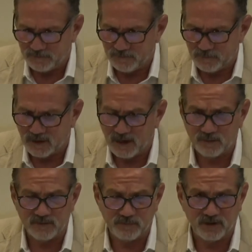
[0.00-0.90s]
But I
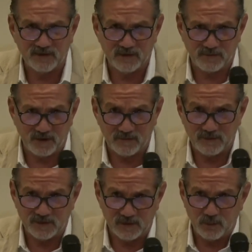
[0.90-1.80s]
was present for
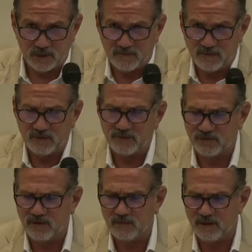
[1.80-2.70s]
every single one of those
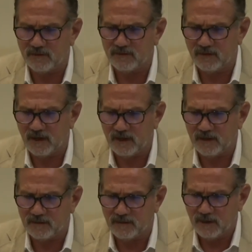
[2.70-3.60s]
treatments,
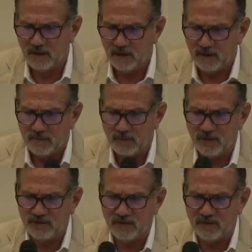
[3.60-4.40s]
and most